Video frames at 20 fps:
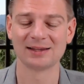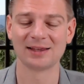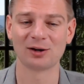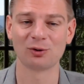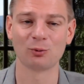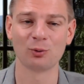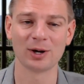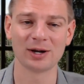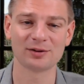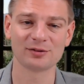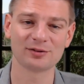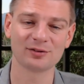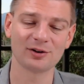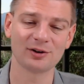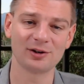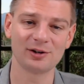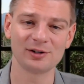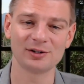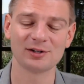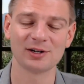The quick
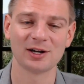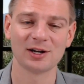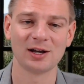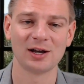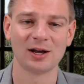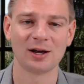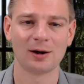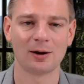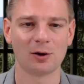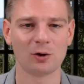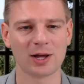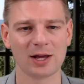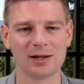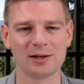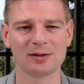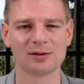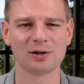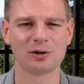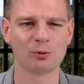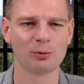start,
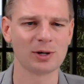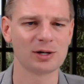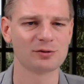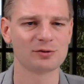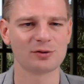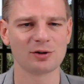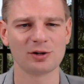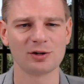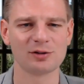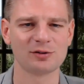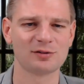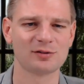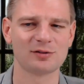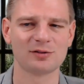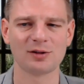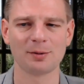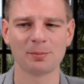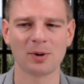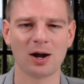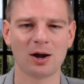okay, the quick start is
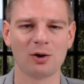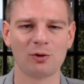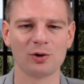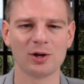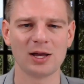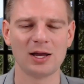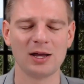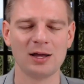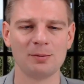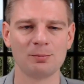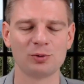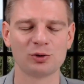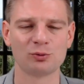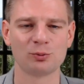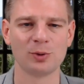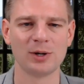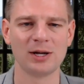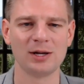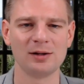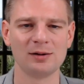somehow in
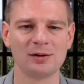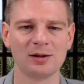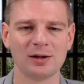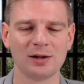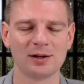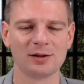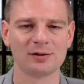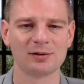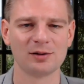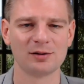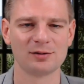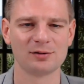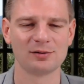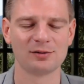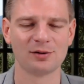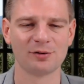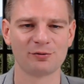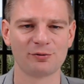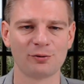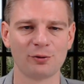between
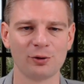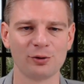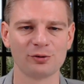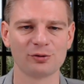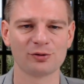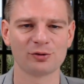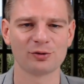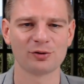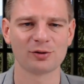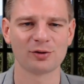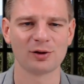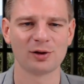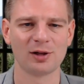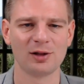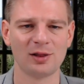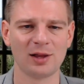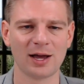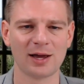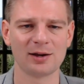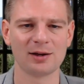the first
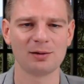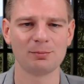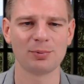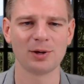landing